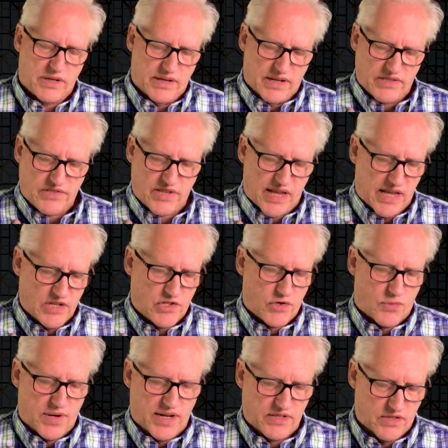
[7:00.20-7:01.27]
and
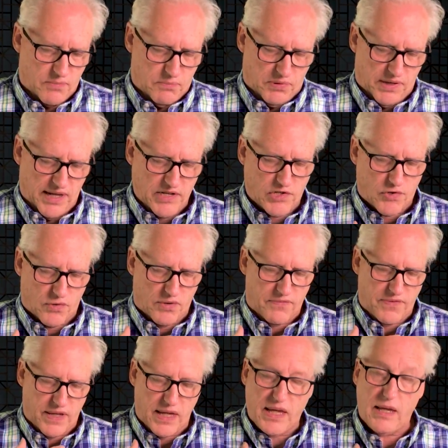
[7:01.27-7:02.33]
exaggerate the pleasure
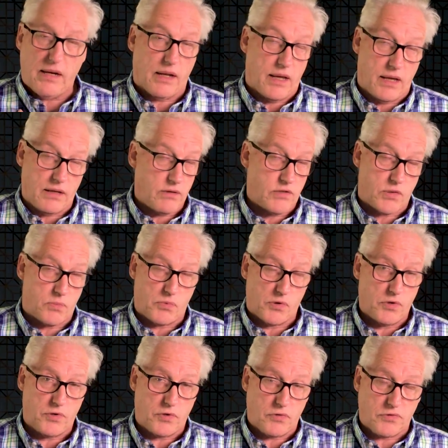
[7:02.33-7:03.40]
of eating to
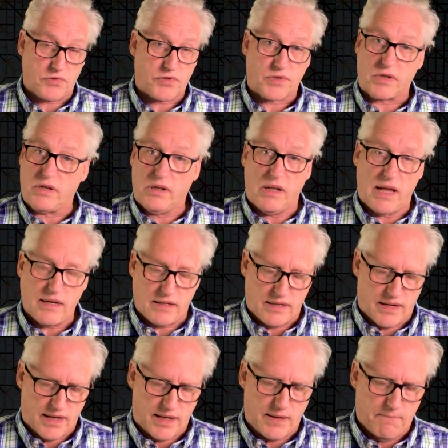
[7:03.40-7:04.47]
produce
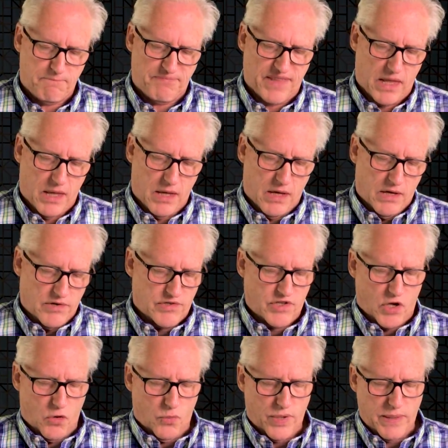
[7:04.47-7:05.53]
gluttony,
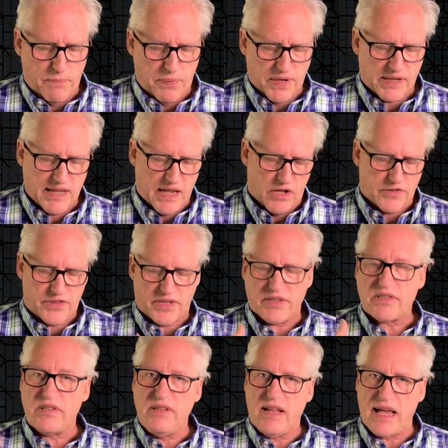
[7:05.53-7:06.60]
so we pick out
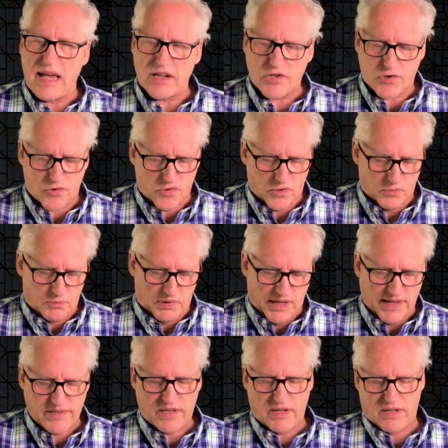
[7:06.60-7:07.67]
this natural
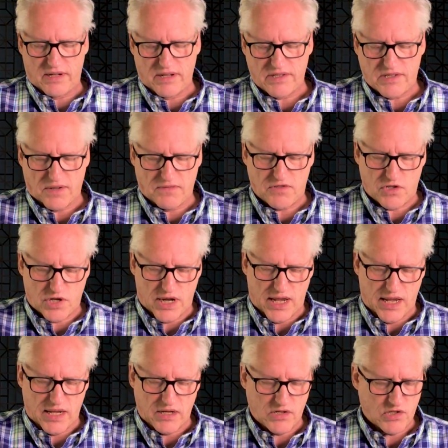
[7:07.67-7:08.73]
pleasantness of
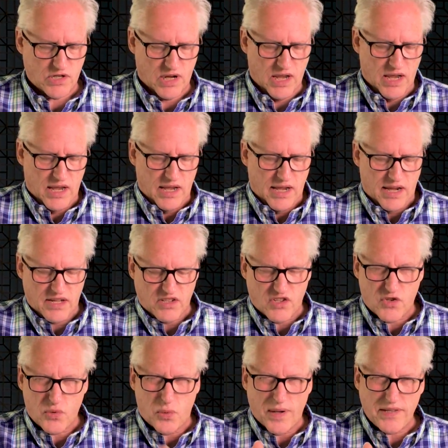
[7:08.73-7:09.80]
change
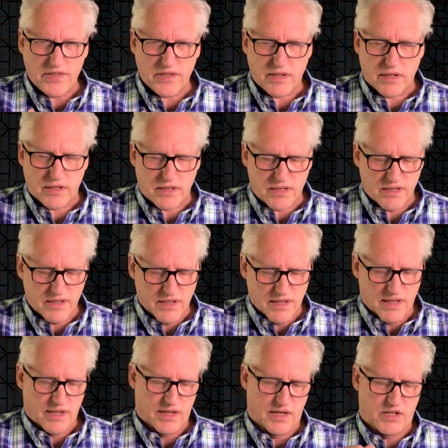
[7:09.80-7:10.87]
and twist it
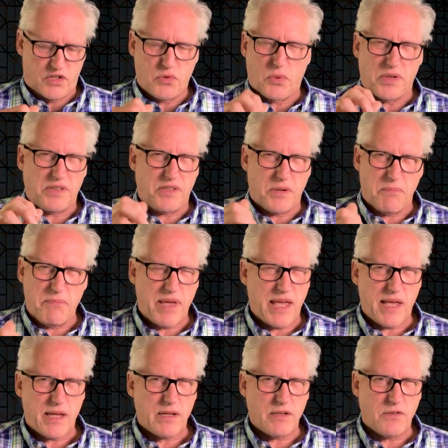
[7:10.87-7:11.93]
into a
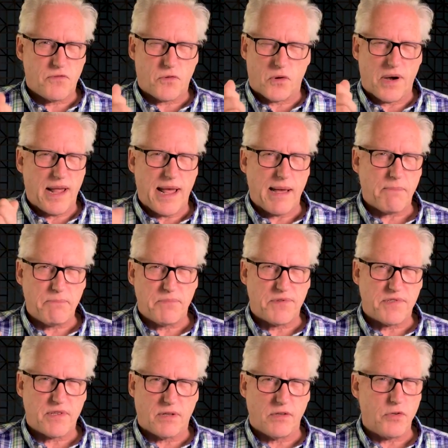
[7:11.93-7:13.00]
demand for
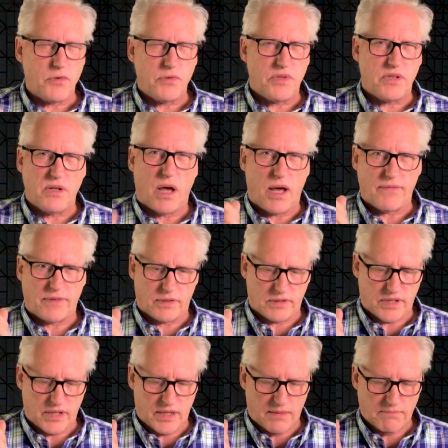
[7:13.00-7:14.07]
absolute
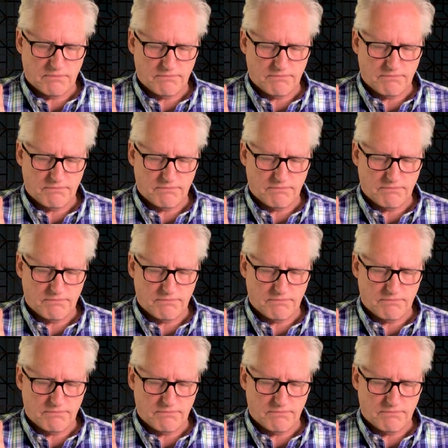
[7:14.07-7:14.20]
novelty.